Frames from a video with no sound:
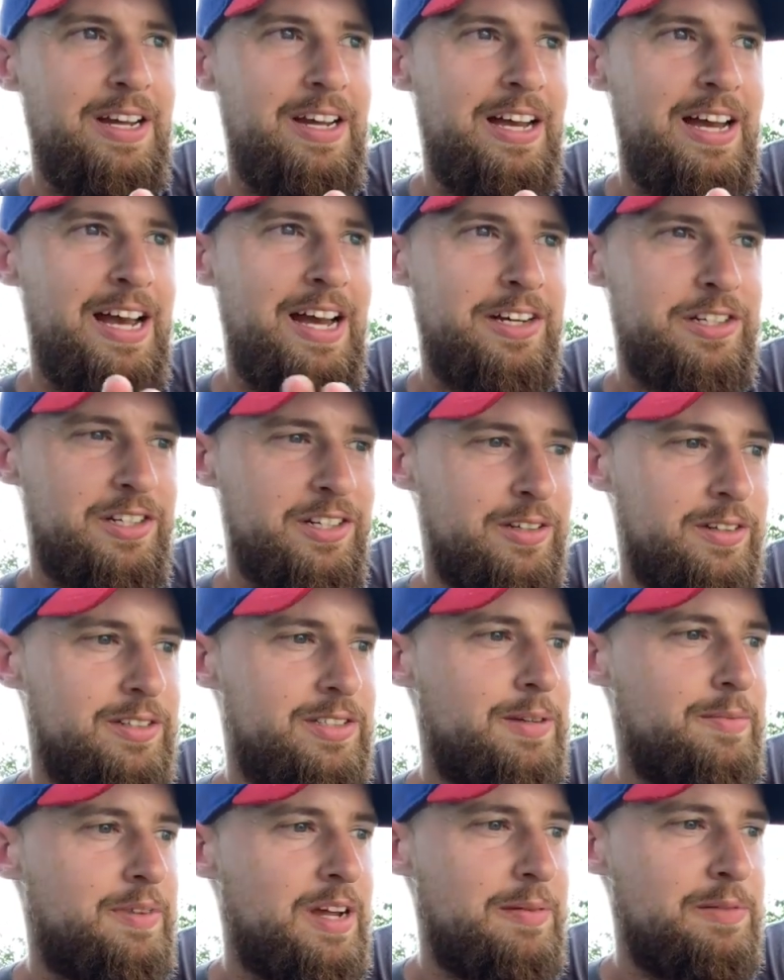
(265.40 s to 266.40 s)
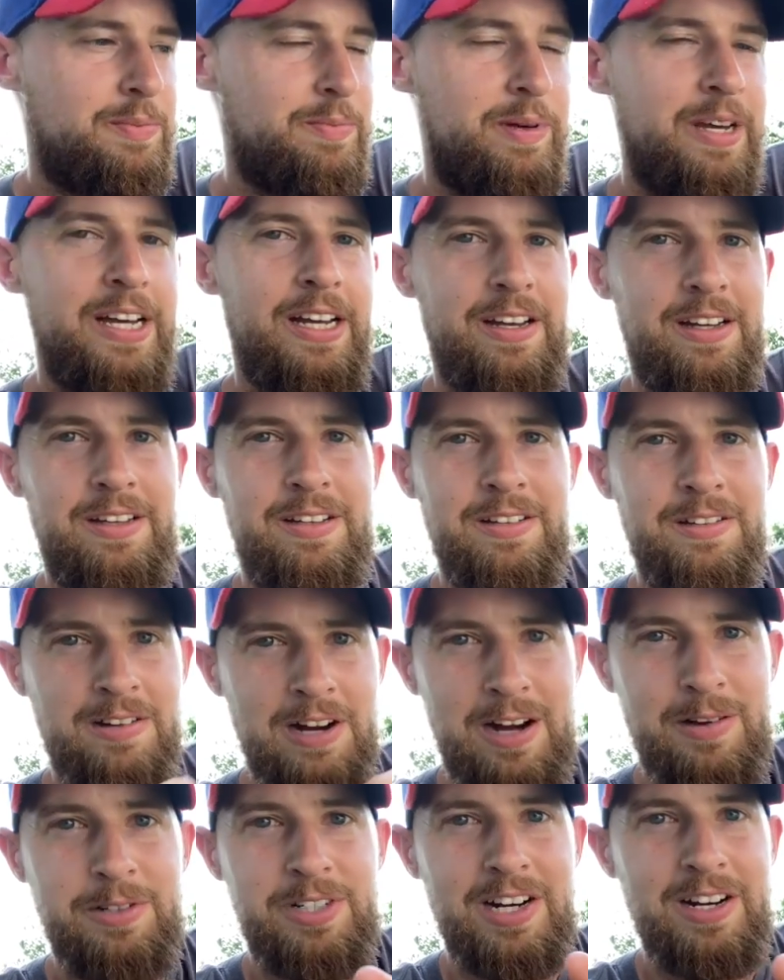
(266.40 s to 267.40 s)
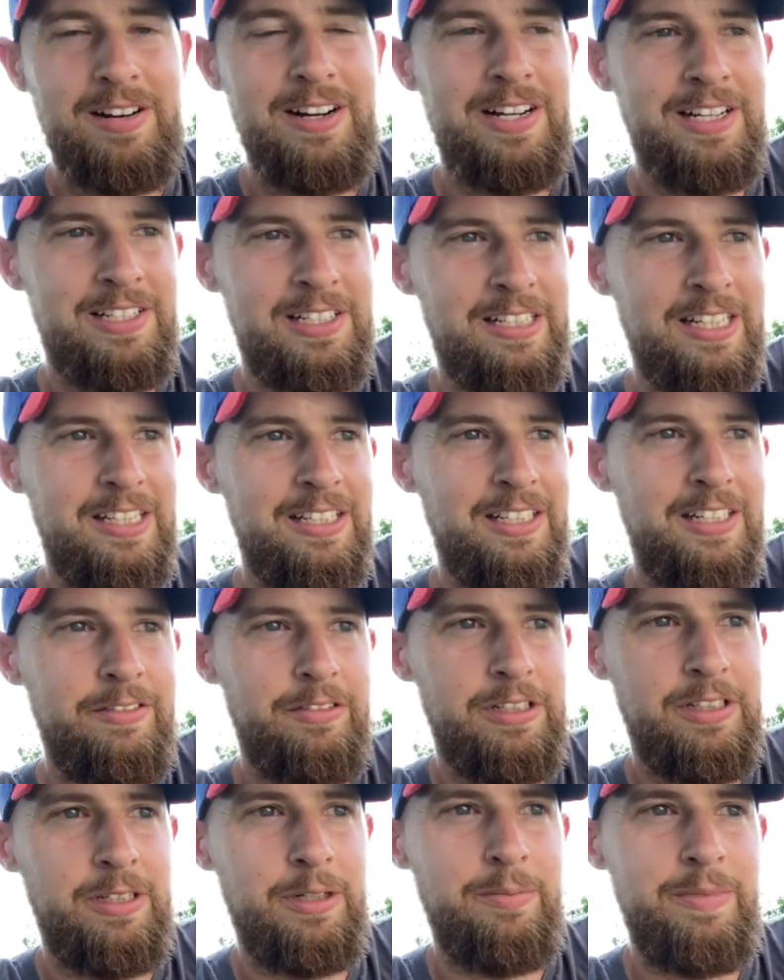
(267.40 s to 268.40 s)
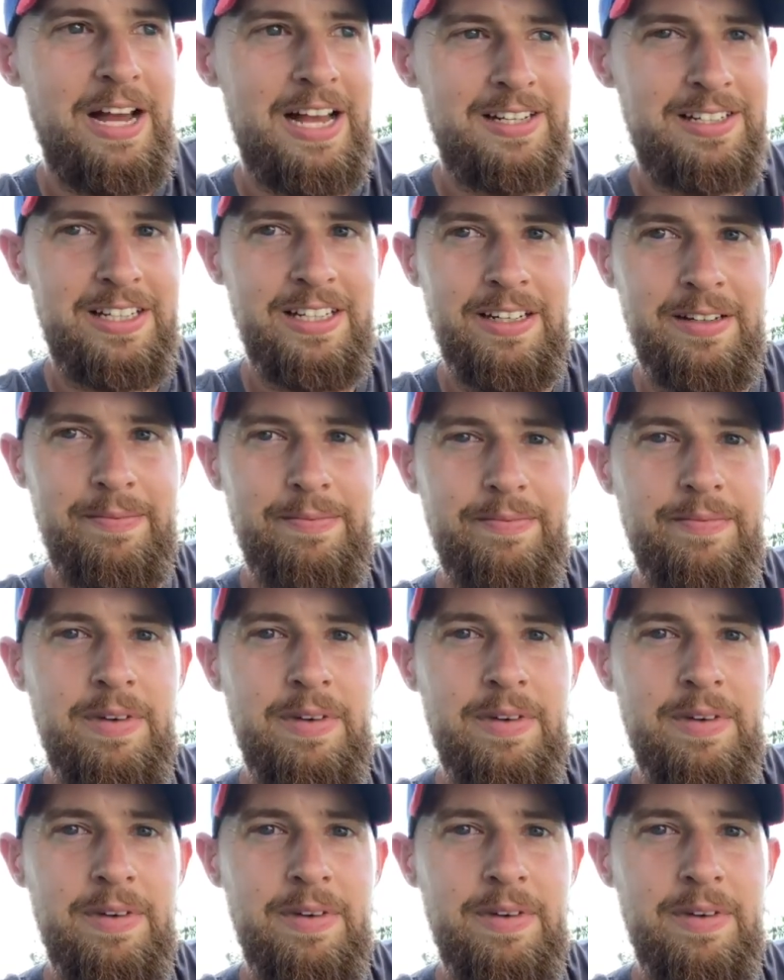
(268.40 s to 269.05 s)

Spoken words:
Ashley will sometimes pick ground cherries and then leave a little basket